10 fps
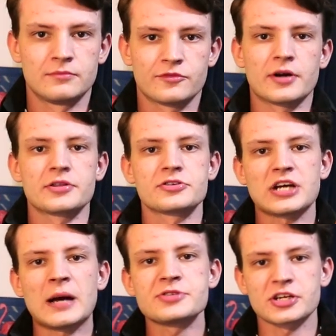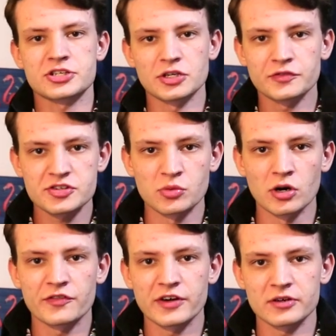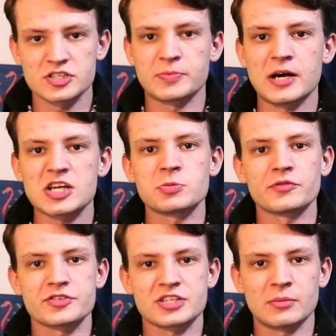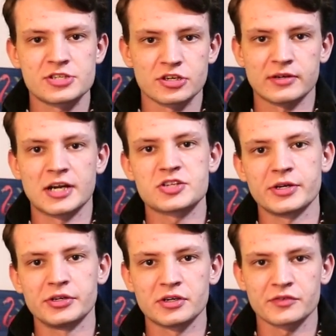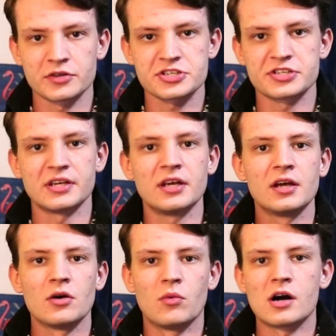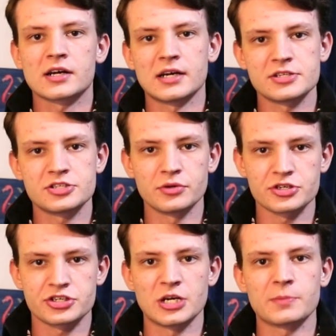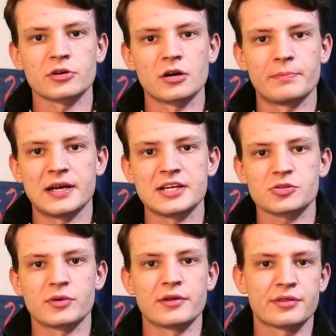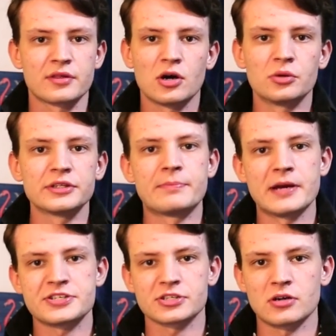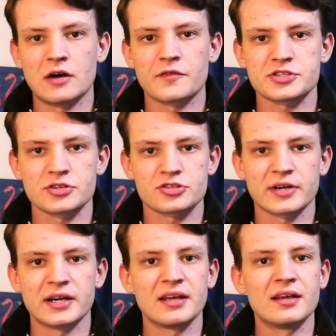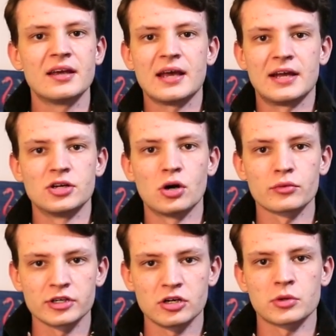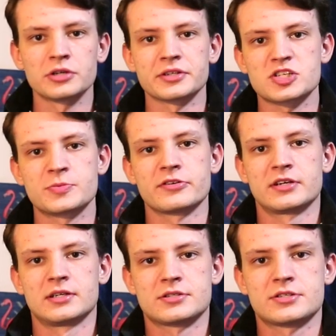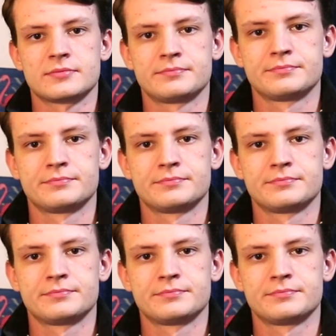For other jobs like surface warfare, it's possible for someone to graduate university, walk onto a ship or a base with only basic officer training and no real world experience.